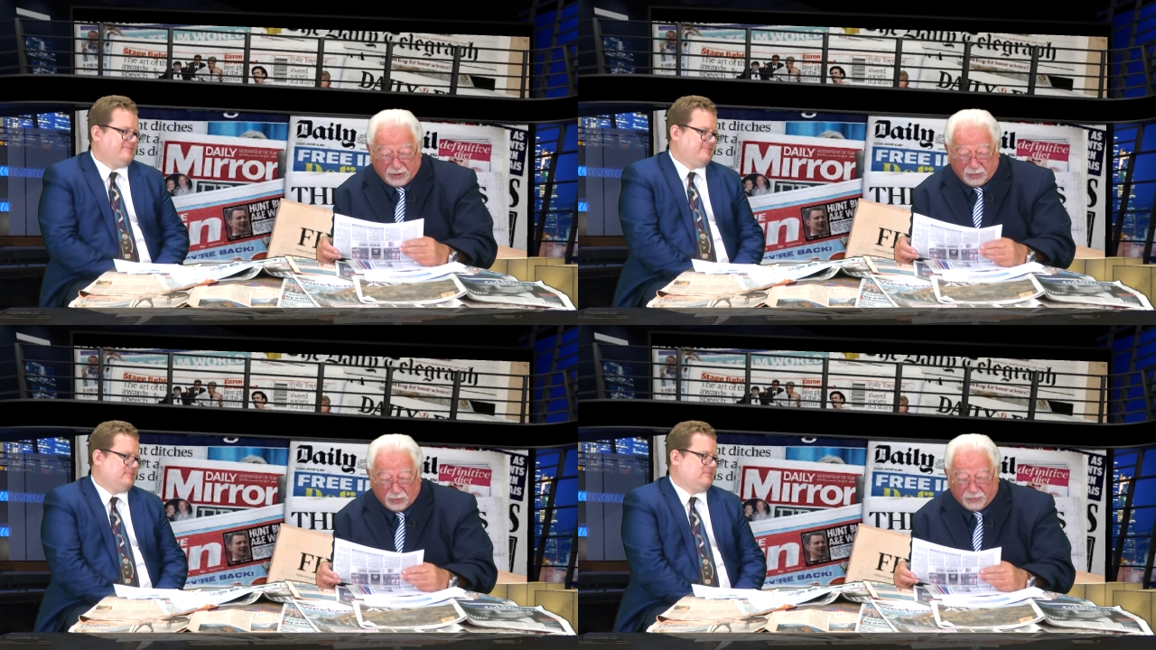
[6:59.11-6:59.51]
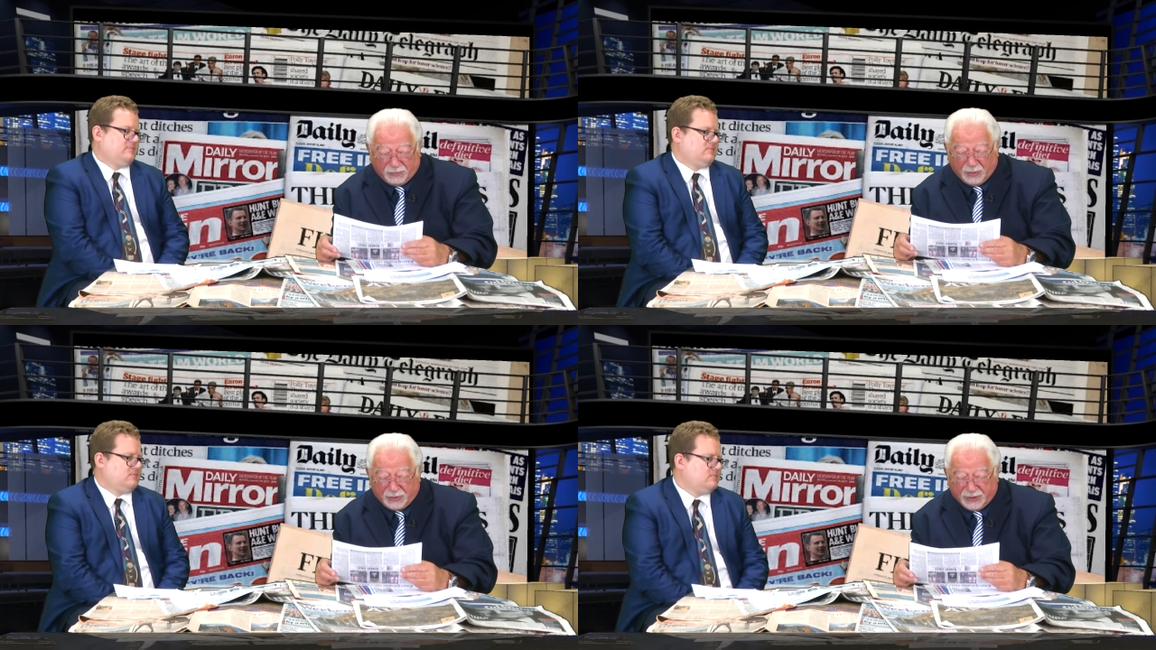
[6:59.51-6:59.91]
Speaker 1: of course,
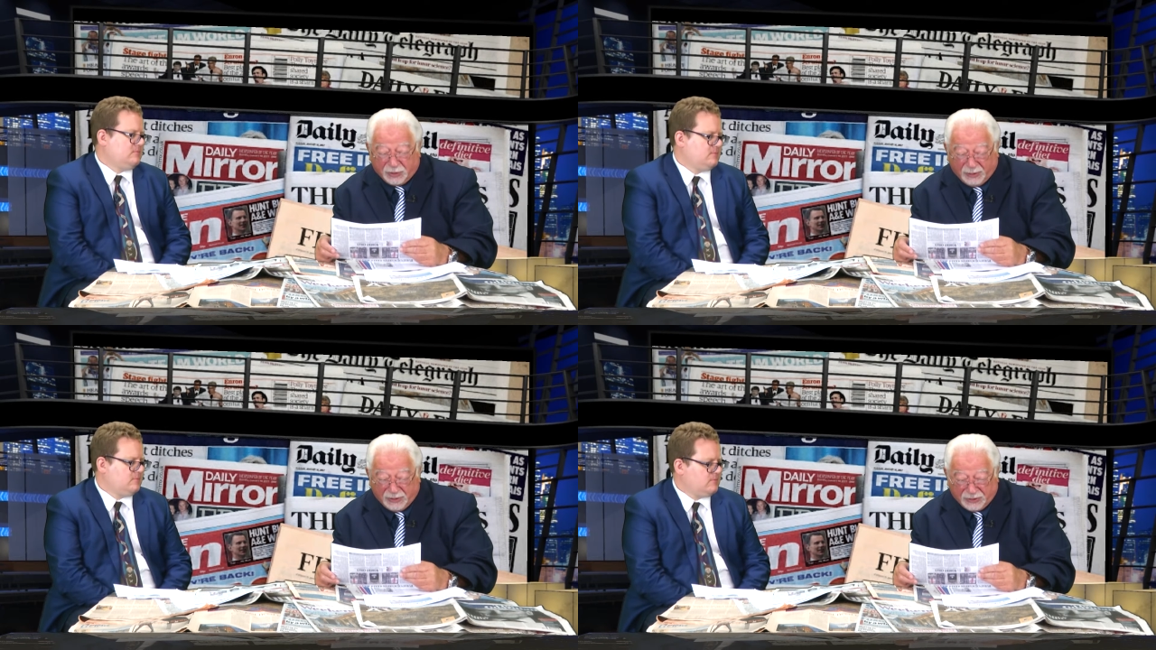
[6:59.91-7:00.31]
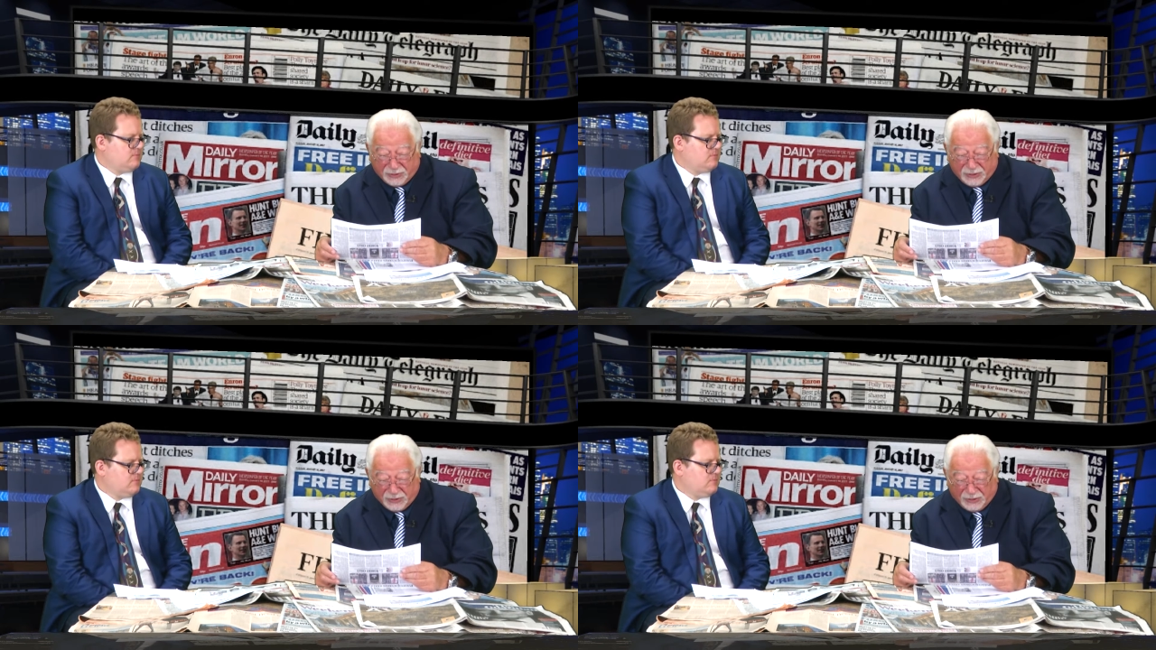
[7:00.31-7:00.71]
voted in
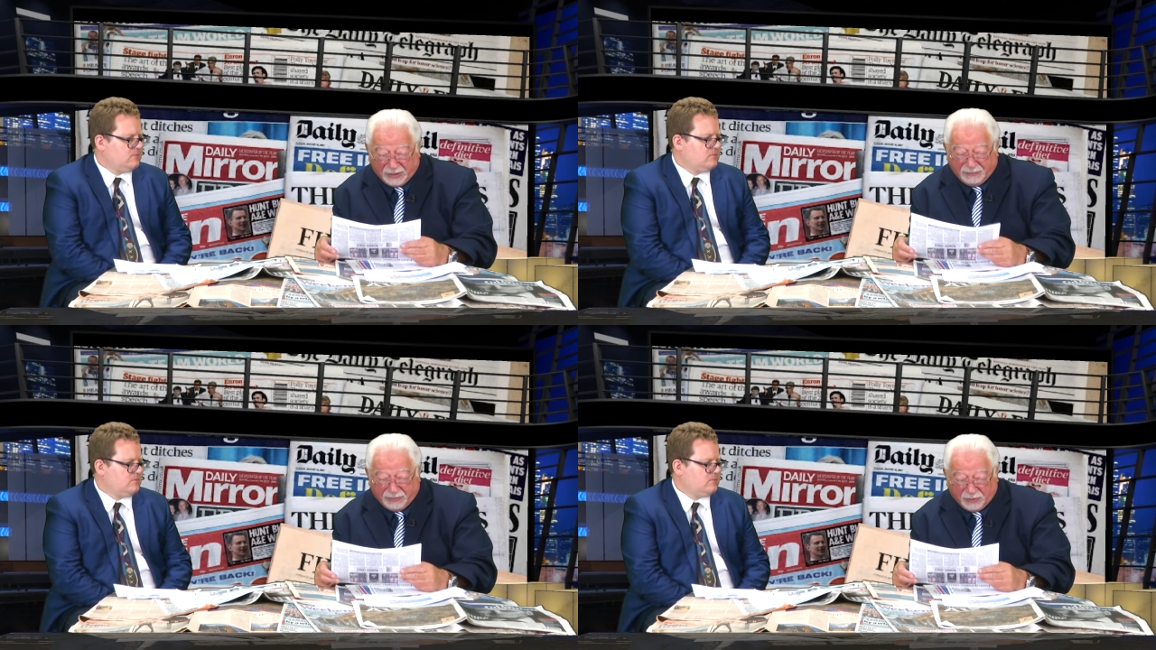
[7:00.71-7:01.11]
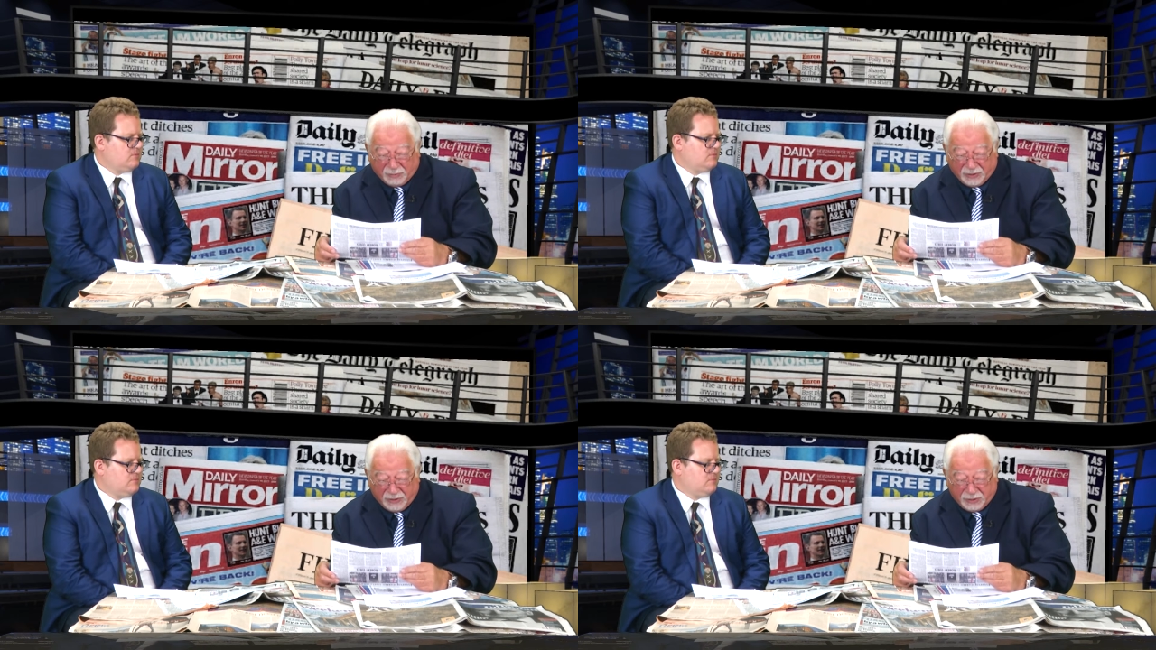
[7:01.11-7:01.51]
2016 to leave the
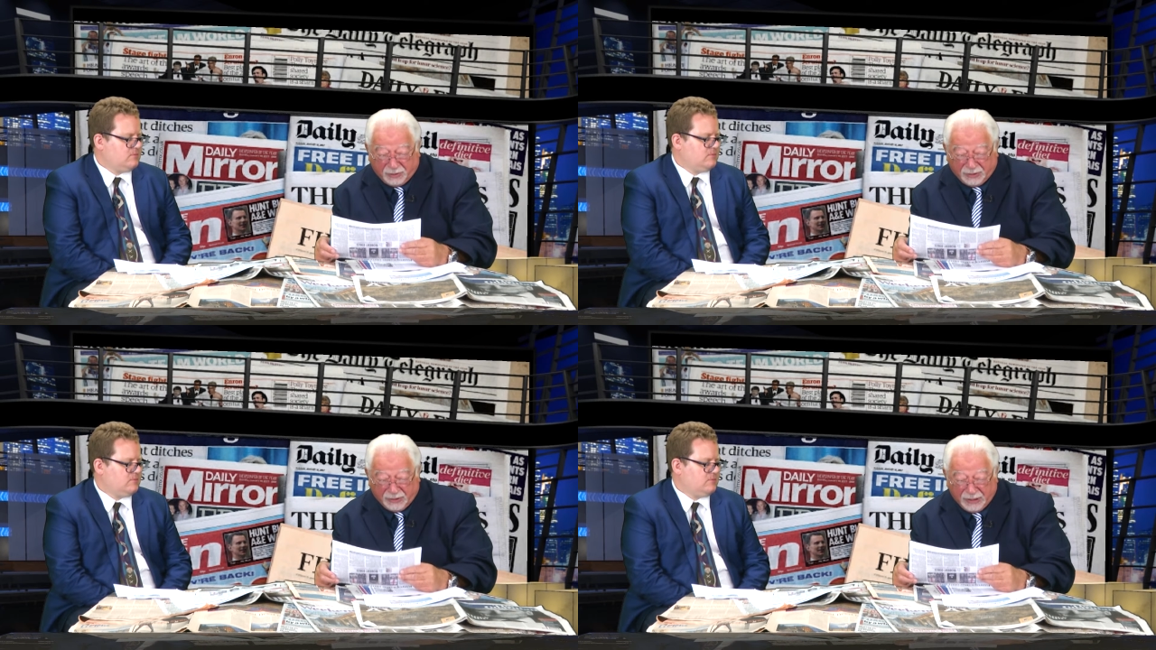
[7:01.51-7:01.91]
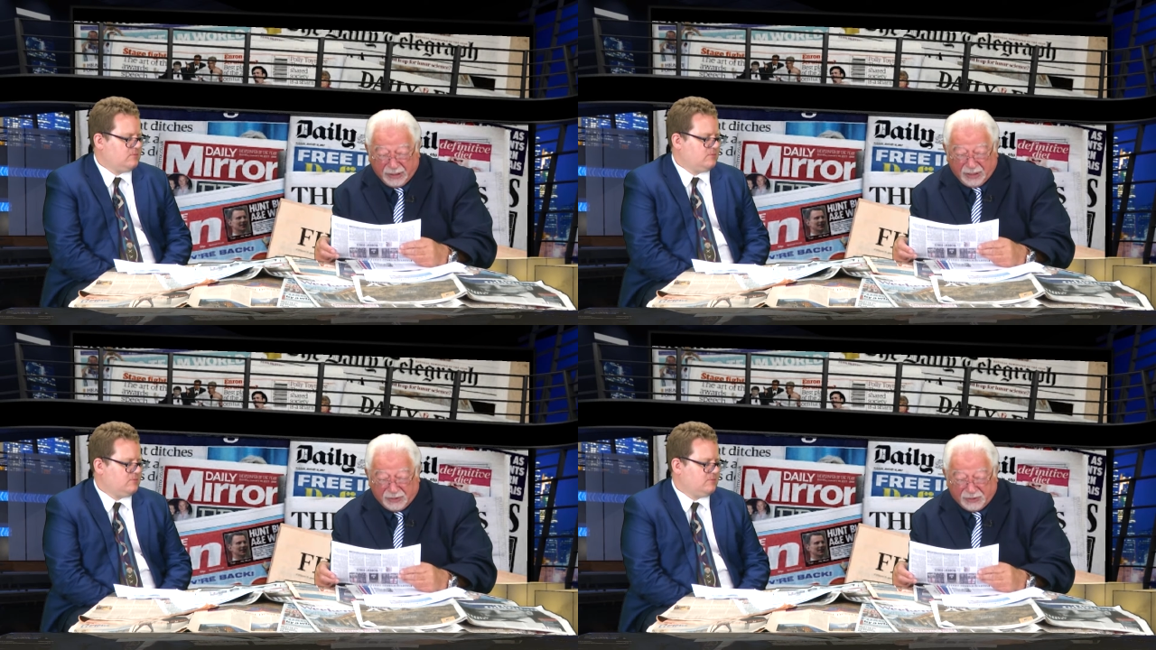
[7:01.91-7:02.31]
European Union, had